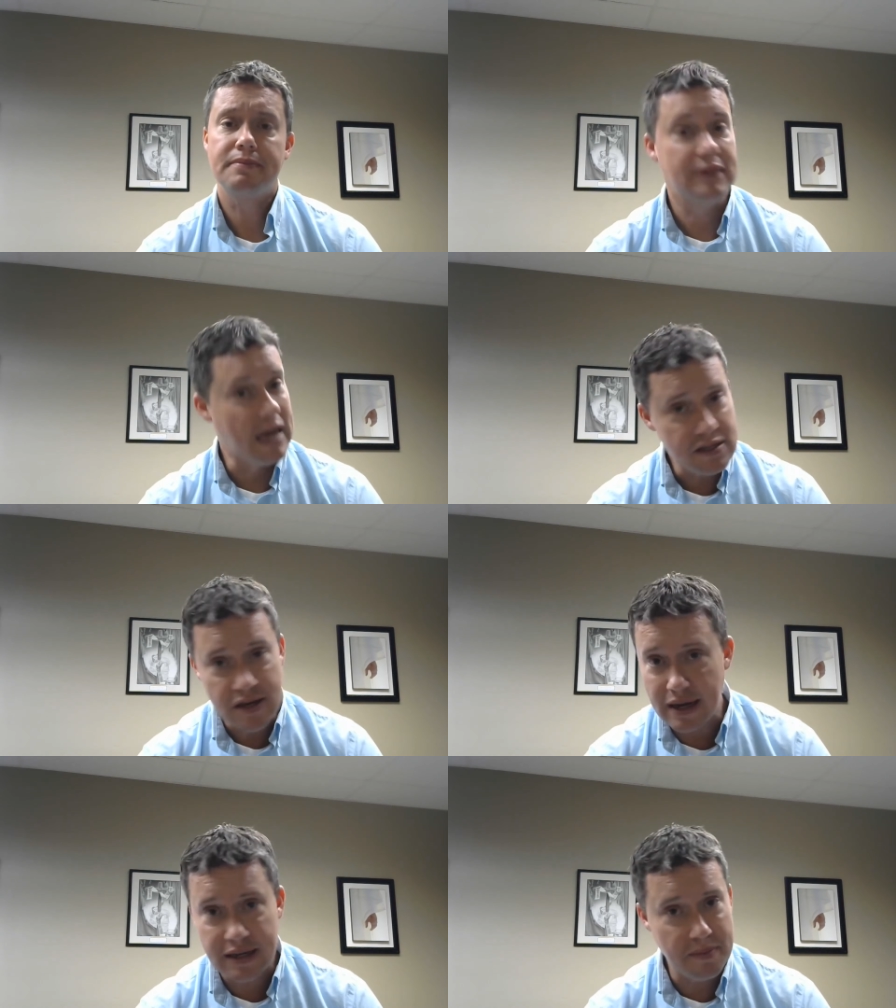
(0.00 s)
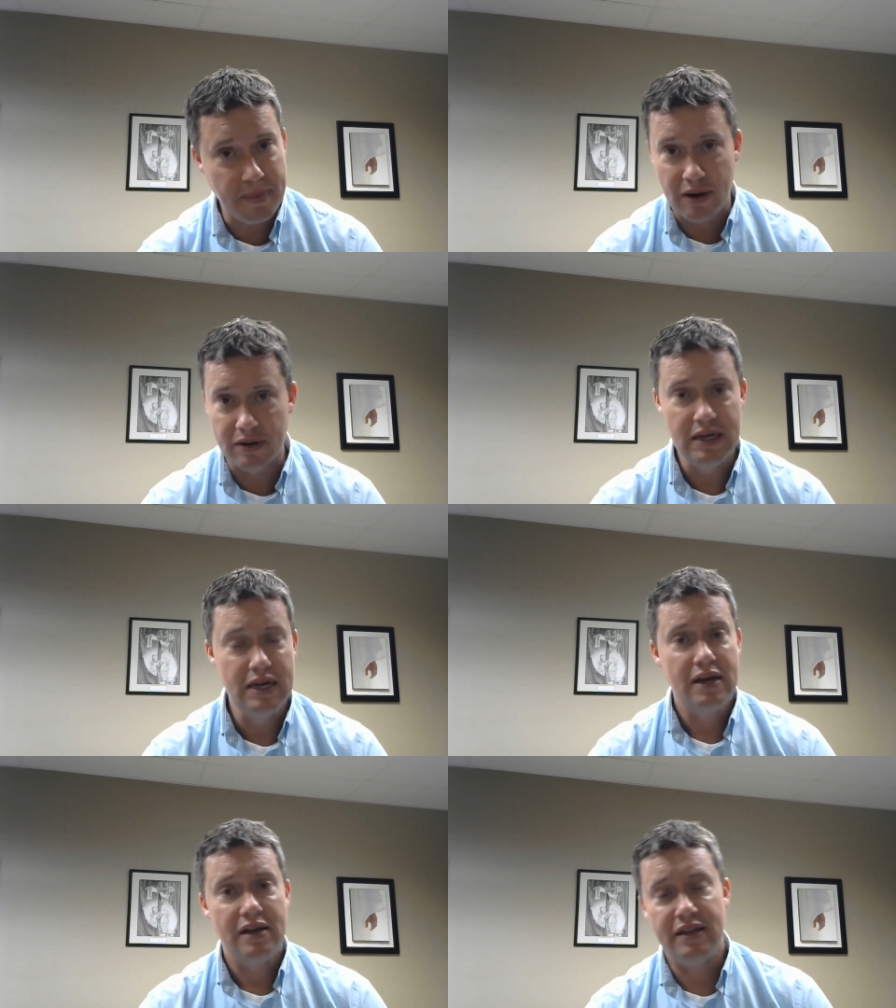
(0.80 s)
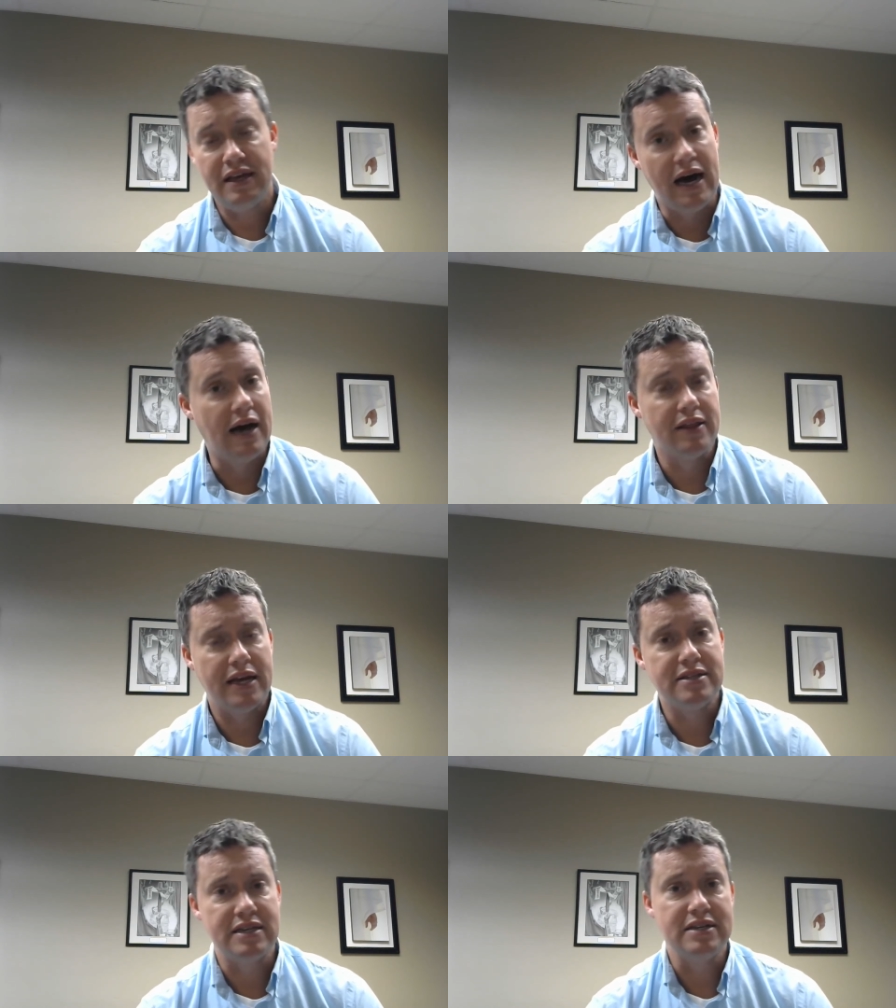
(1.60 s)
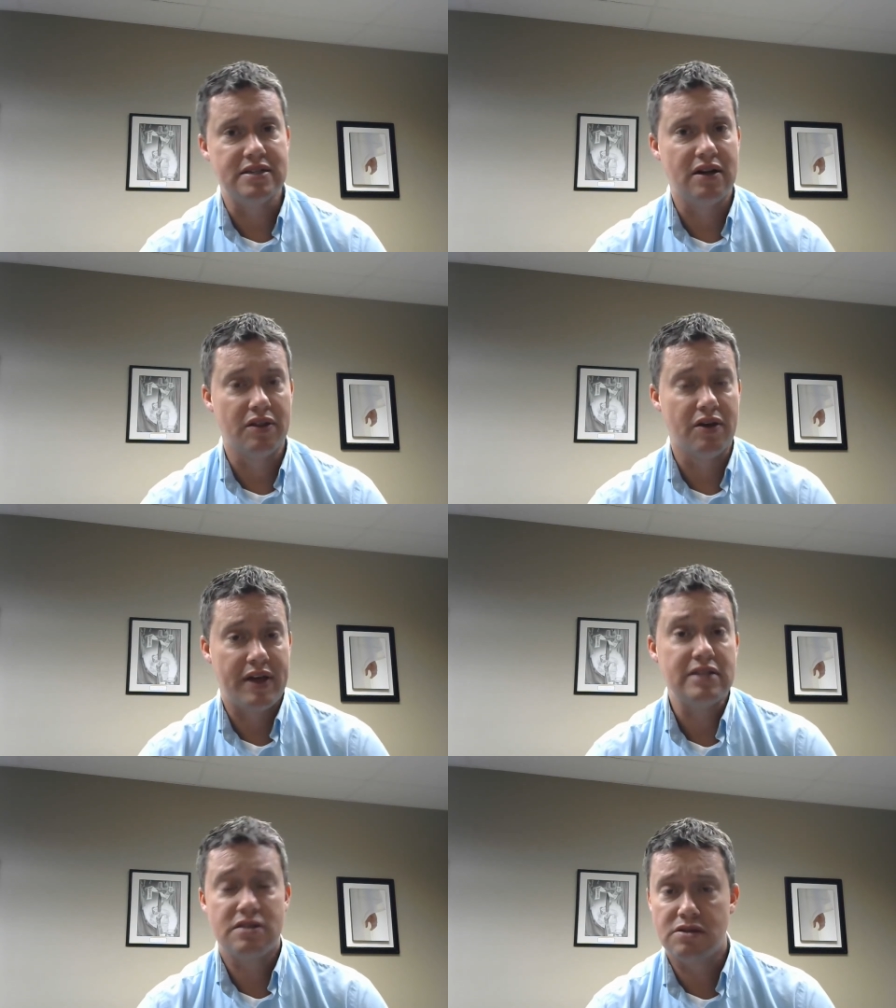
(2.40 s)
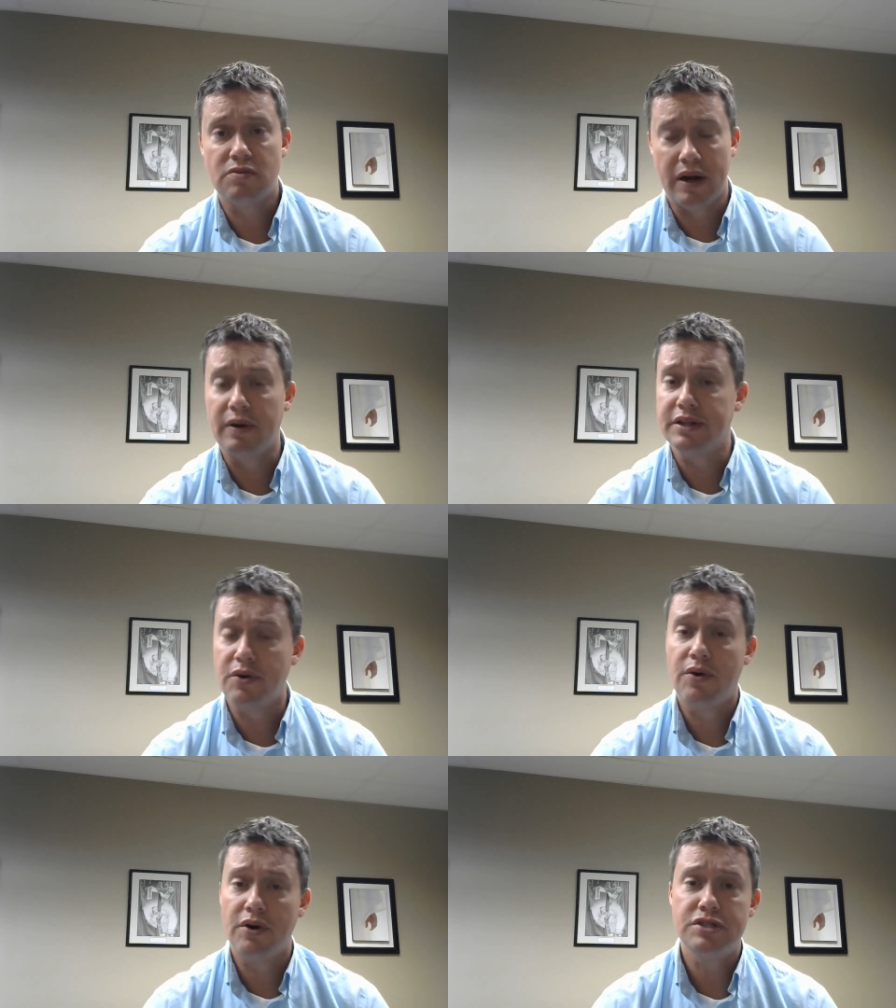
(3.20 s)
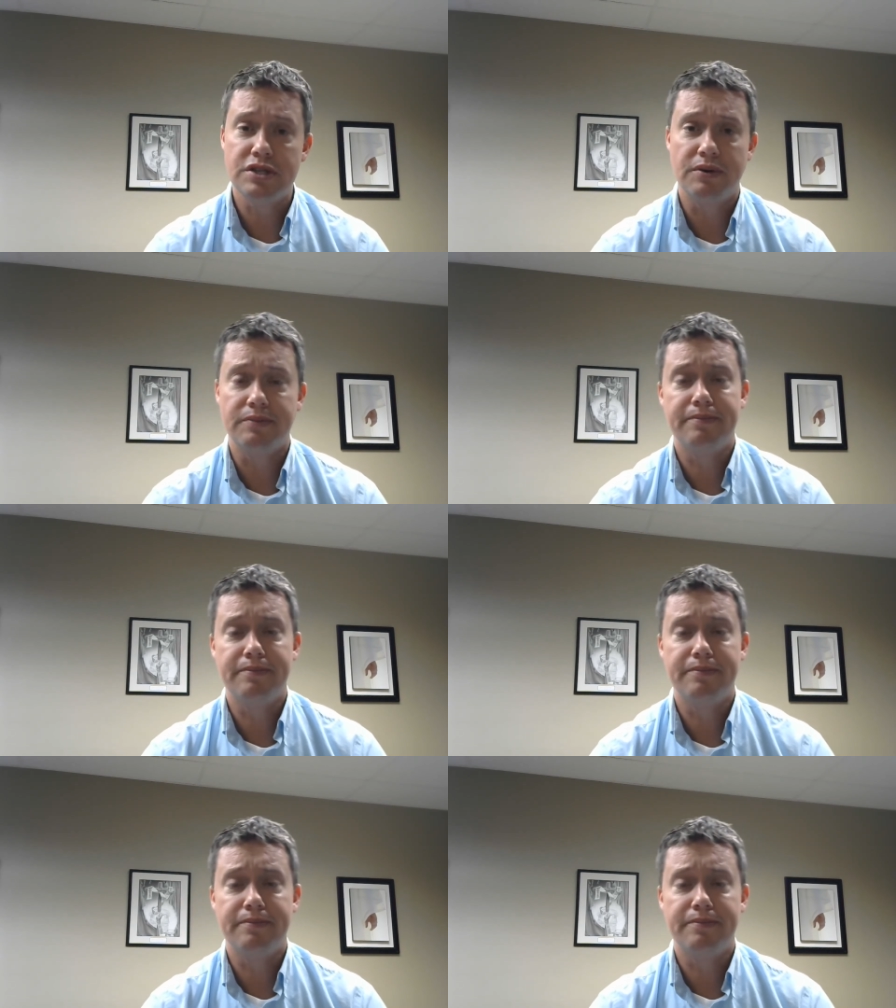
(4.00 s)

I'm not talking about the holiday season, although that's right around the corner too.